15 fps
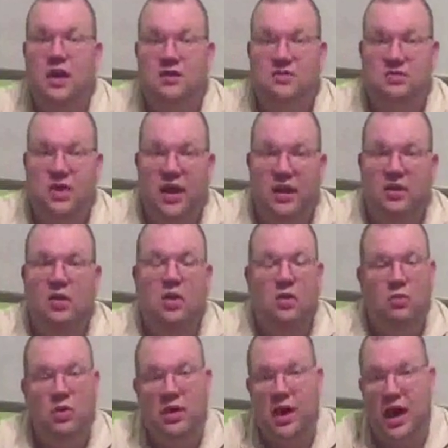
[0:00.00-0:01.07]
That's right.
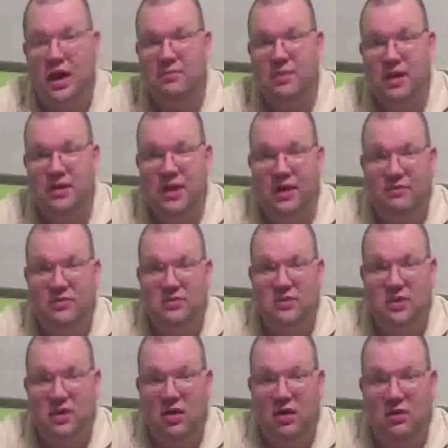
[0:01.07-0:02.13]
When God made the
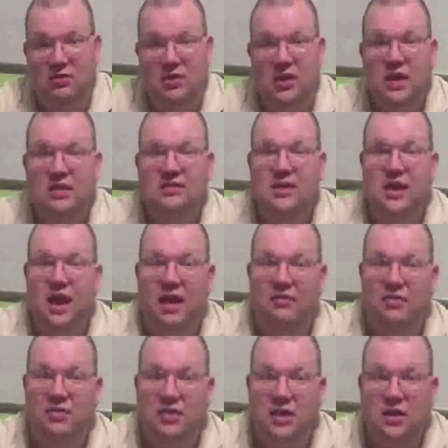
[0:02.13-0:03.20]
heavens and the earth, he set
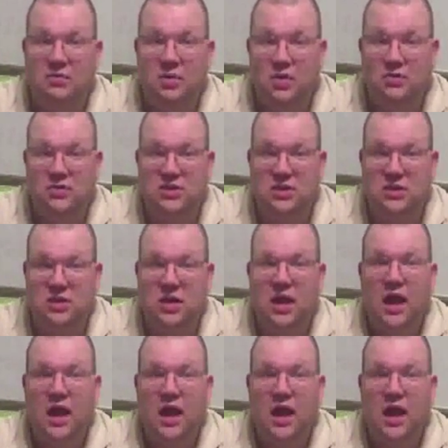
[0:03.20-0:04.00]
everything in motion.